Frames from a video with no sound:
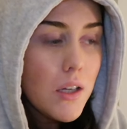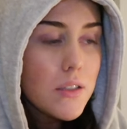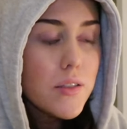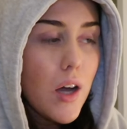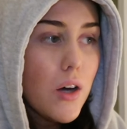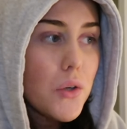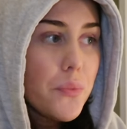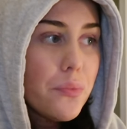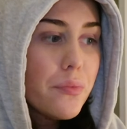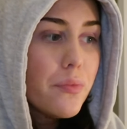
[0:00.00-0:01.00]

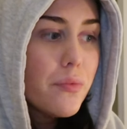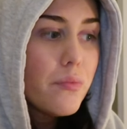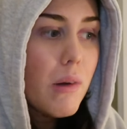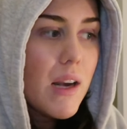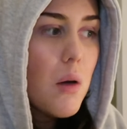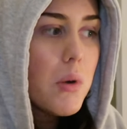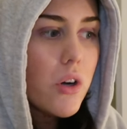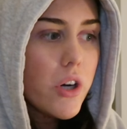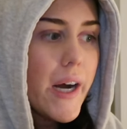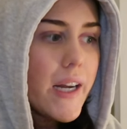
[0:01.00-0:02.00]
So, but now I'm
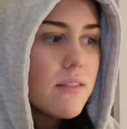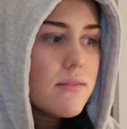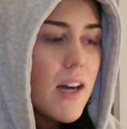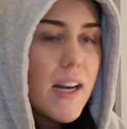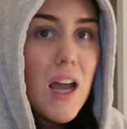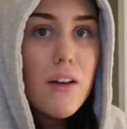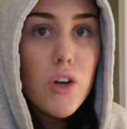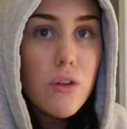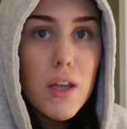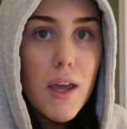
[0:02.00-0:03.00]
hungry and I have
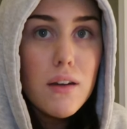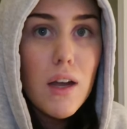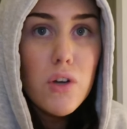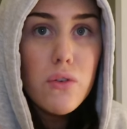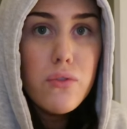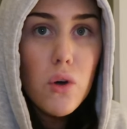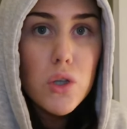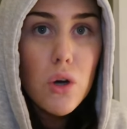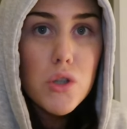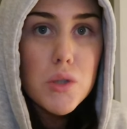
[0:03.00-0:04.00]
nothing in. I've got 4
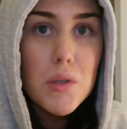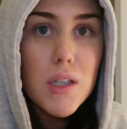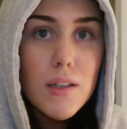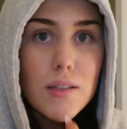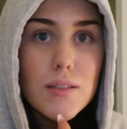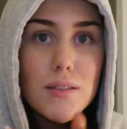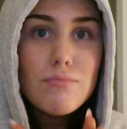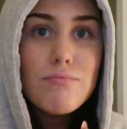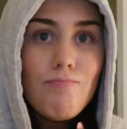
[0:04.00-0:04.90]
Yorkshire puddings.